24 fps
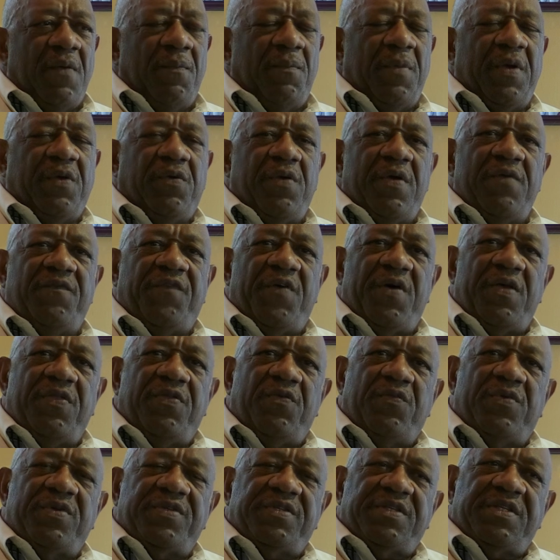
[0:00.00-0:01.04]
My grandfather
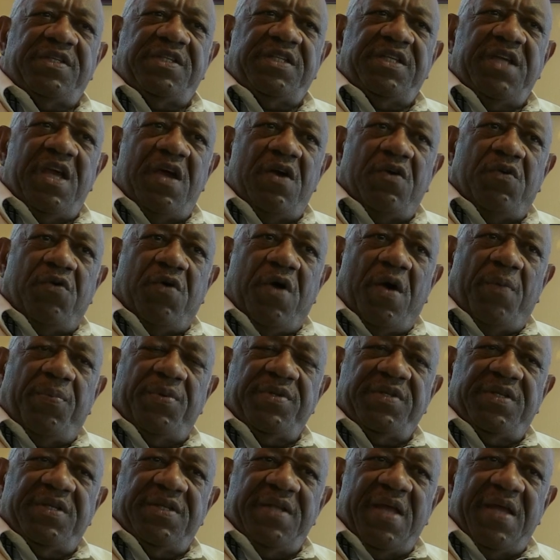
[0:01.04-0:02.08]
was a sharecropper
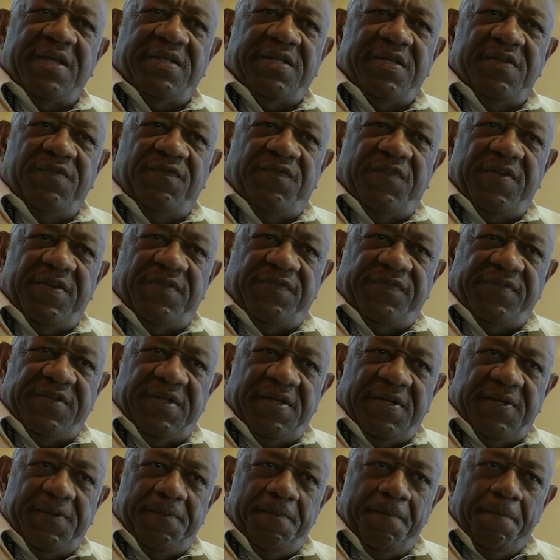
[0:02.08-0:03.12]
until 1950,
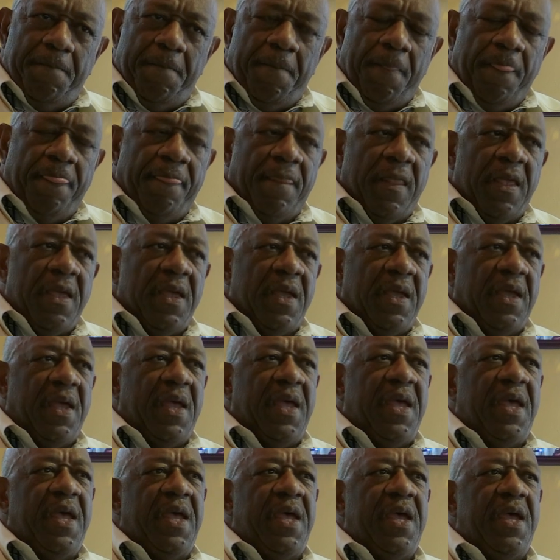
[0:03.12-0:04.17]

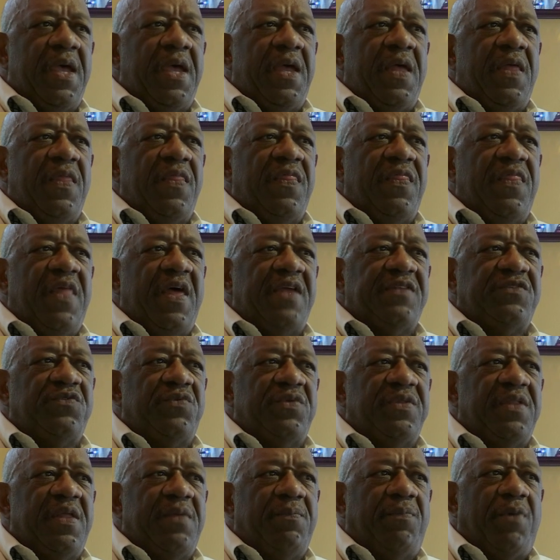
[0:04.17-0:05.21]
and that's
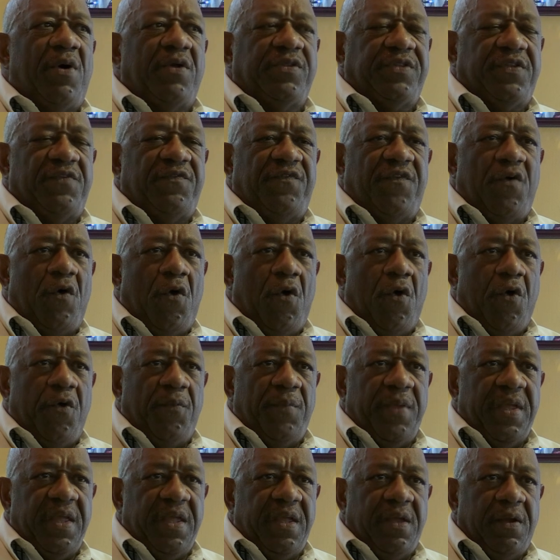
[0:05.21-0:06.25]
when they bought the
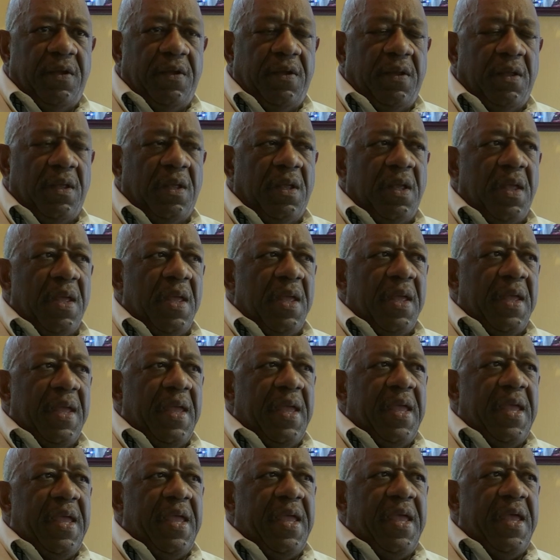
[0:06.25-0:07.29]
farm here.
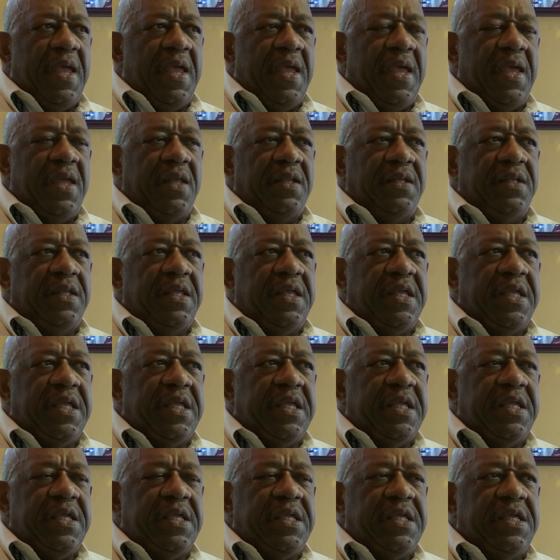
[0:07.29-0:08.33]
And
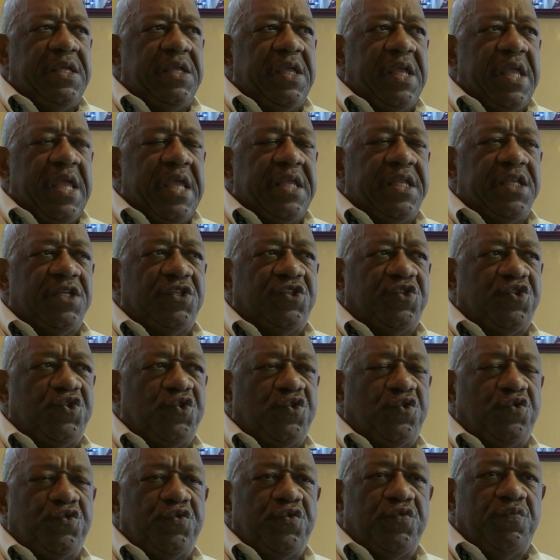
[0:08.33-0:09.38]
he and his
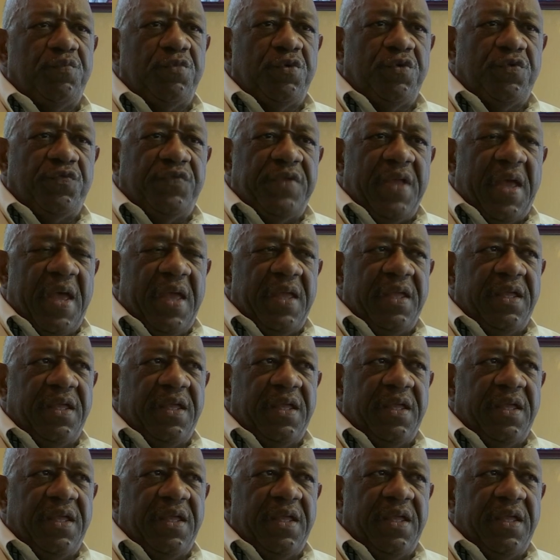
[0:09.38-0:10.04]
children moved out